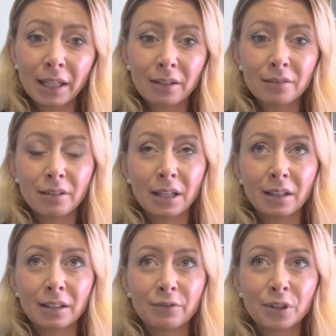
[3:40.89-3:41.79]
and
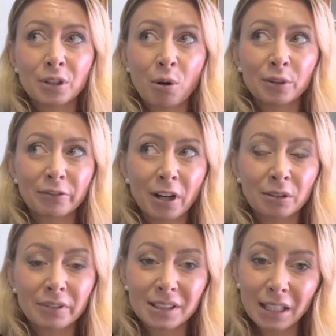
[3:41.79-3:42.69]
then if you go in front
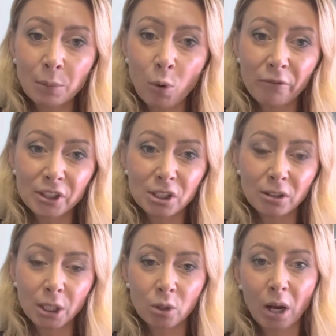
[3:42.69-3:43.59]
of the same
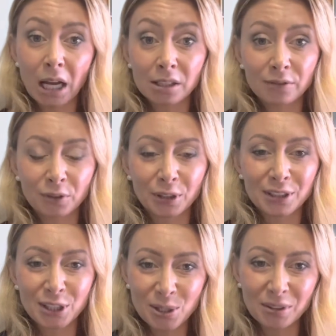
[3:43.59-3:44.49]
officer and you ask for a
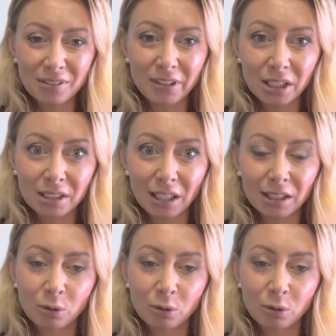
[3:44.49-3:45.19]
student visa,